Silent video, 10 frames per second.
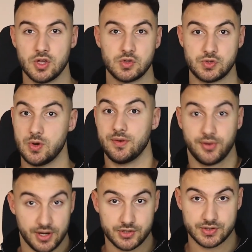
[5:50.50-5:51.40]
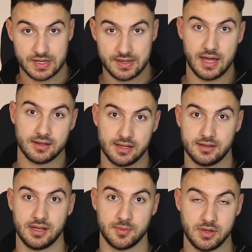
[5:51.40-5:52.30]
So if you're interested in that, click
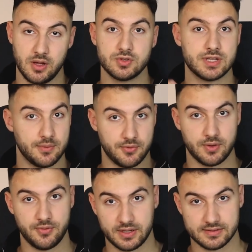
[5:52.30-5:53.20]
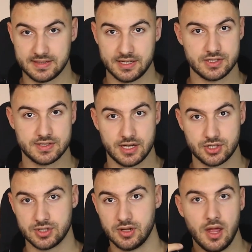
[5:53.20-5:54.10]
the link below, sign up for a free consultation
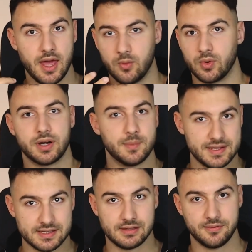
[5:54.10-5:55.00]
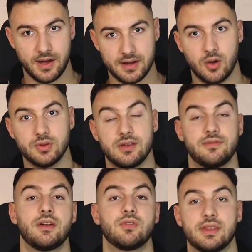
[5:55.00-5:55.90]
session, and we're gonna basically find out if
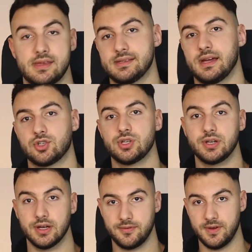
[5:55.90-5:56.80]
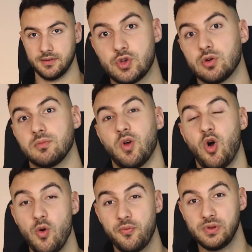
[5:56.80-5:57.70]
everything is actually a good fit. So
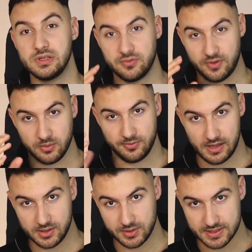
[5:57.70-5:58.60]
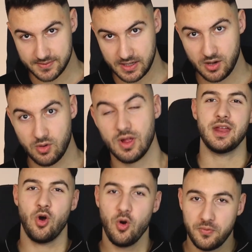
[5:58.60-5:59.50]
hopefully you found value in this video,
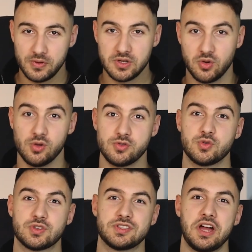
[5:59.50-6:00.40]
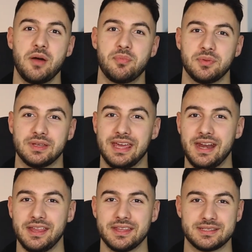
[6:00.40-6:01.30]
and hopefully you also stop
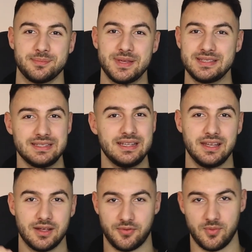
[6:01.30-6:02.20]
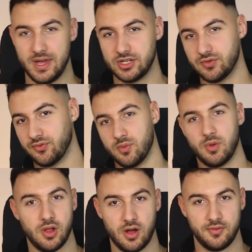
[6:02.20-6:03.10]
getting this misleading information a
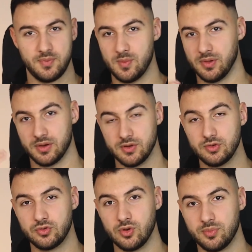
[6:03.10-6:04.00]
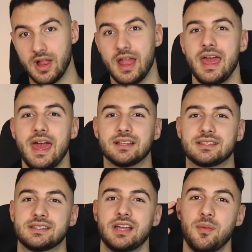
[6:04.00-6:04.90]
lot of people on YouTube, and
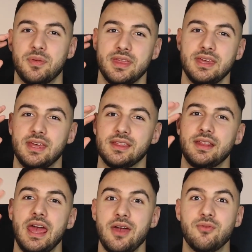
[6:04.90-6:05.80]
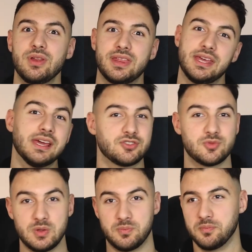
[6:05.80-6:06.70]
stop thinking that everything has to
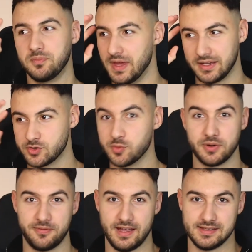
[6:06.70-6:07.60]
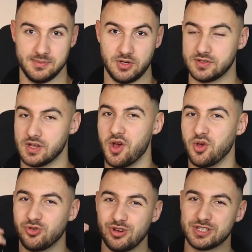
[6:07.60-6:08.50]
be like super fancy, because
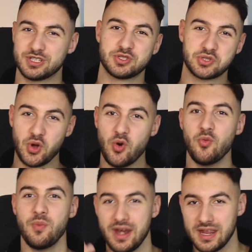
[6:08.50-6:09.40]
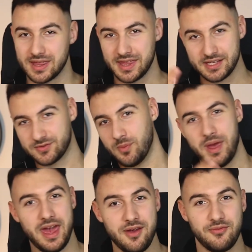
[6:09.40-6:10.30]
you hear so many things from
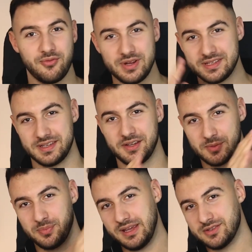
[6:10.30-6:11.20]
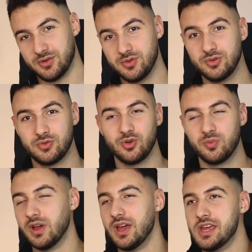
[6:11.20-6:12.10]
every single place on
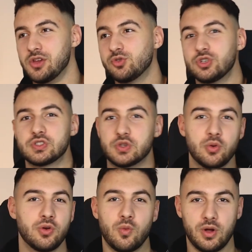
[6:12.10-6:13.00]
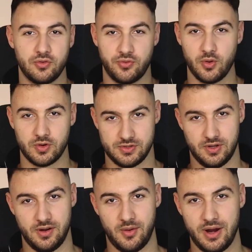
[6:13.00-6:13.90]
YouTube, you just don't know what to focus
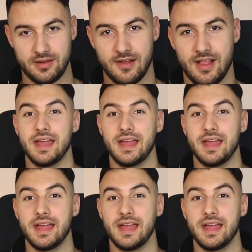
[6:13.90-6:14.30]
on, all right?